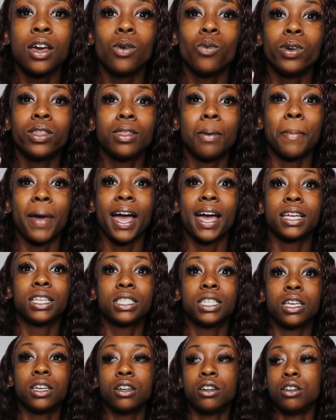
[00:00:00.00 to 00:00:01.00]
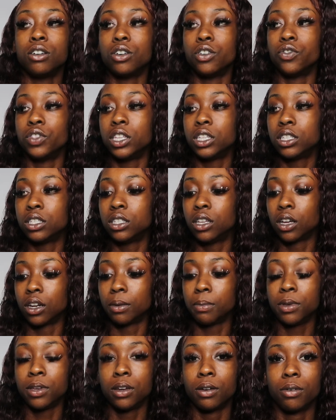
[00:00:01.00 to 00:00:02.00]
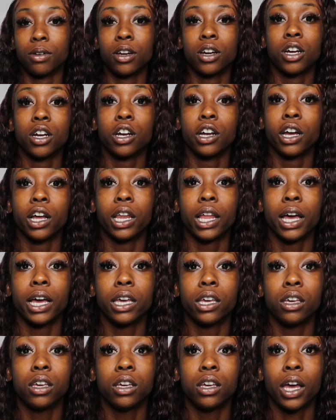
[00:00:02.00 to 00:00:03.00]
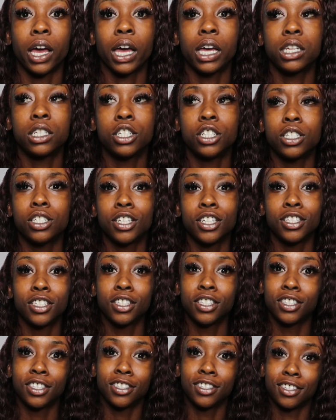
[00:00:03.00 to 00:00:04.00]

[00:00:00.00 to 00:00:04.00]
with the mindset of this is going to be a recurring client i just